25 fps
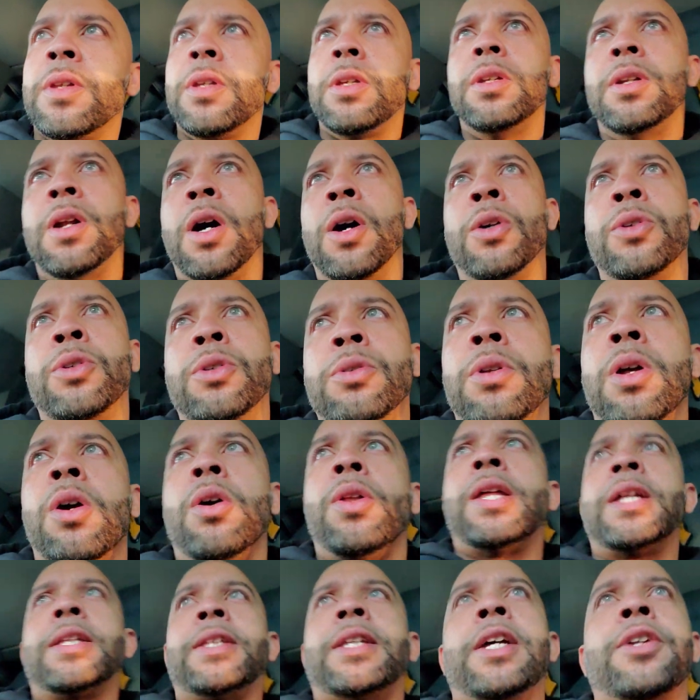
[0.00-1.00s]
you know
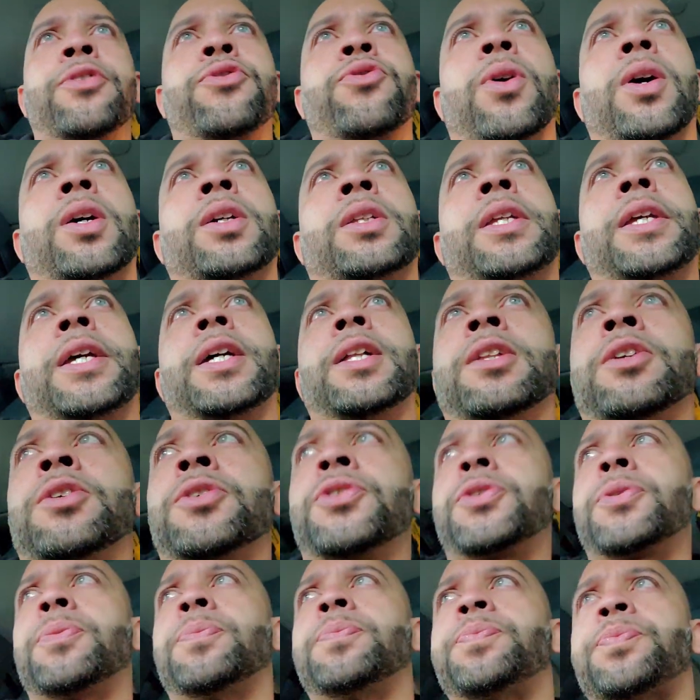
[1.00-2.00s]
that they're drug
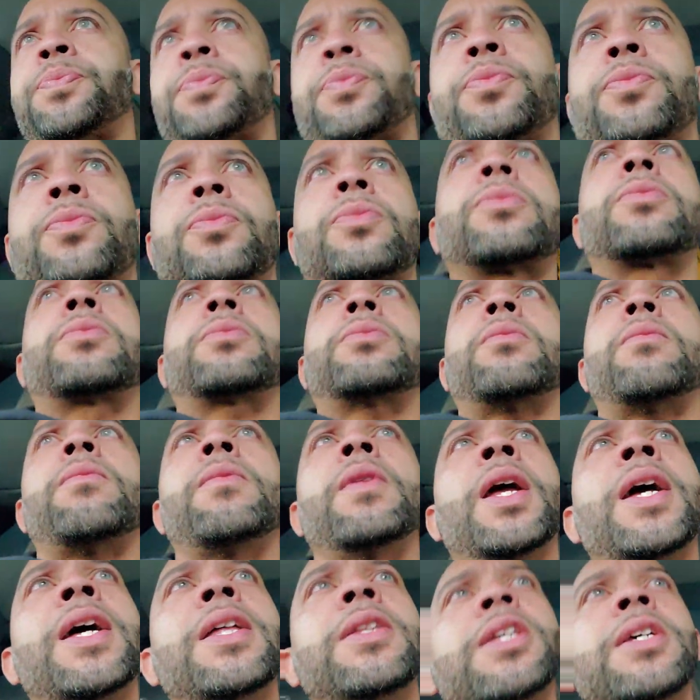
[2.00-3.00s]
dealers.
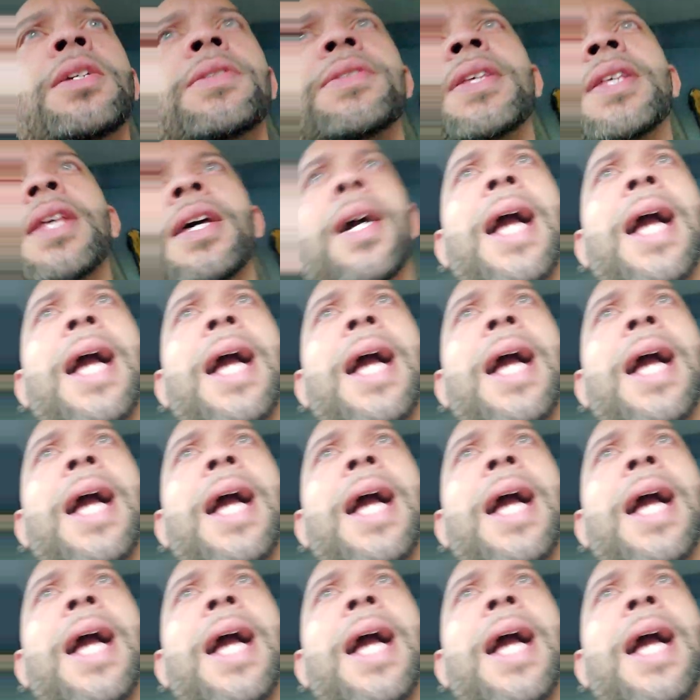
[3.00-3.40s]
And these are the